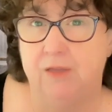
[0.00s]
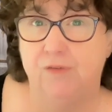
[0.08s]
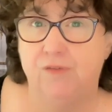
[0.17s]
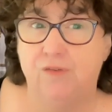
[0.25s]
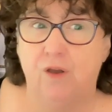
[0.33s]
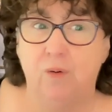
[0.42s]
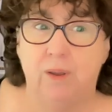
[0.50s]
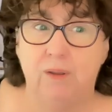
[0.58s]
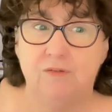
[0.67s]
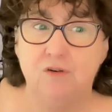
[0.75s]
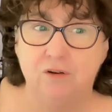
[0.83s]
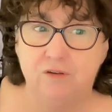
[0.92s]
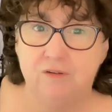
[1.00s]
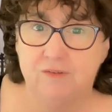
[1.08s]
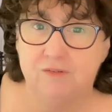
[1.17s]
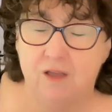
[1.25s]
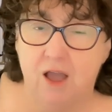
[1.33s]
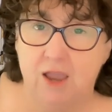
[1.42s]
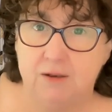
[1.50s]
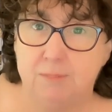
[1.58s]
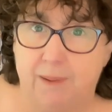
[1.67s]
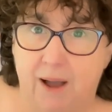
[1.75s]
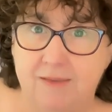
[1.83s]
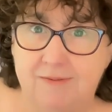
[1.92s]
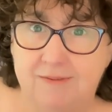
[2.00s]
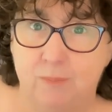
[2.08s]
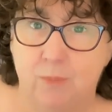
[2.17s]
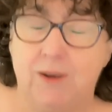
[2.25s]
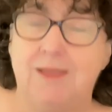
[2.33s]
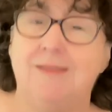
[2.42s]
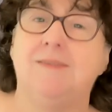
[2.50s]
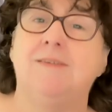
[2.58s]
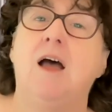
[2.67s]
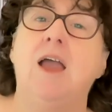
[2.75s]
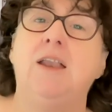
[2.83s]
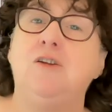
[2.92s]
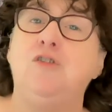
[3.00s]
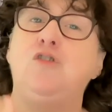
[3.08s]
So it's not just signed by someone, it's signed